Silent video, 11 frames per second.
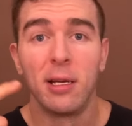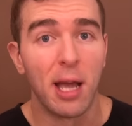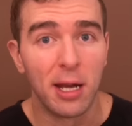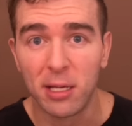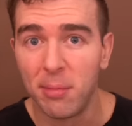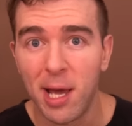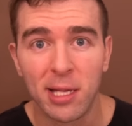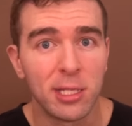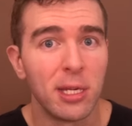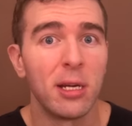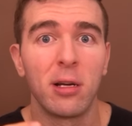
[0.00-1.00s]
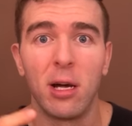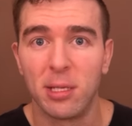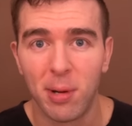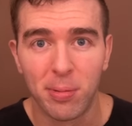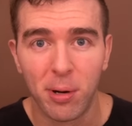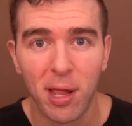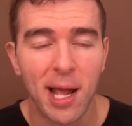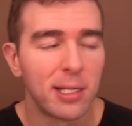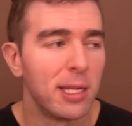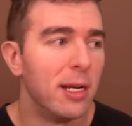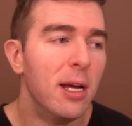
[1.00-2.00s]
gynecomastia caused by
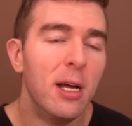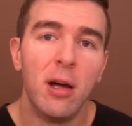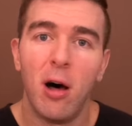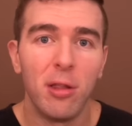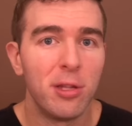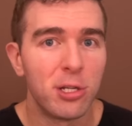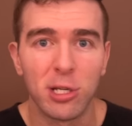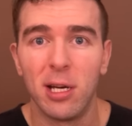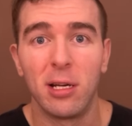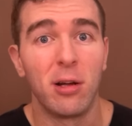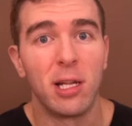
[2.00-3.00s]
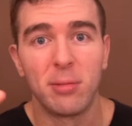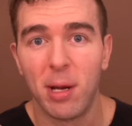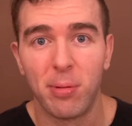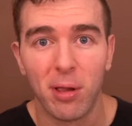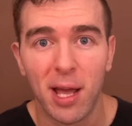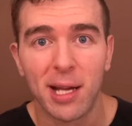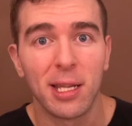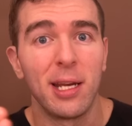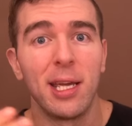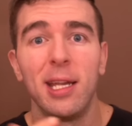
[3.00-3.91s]
prolactin, all this shit caused by prolactin.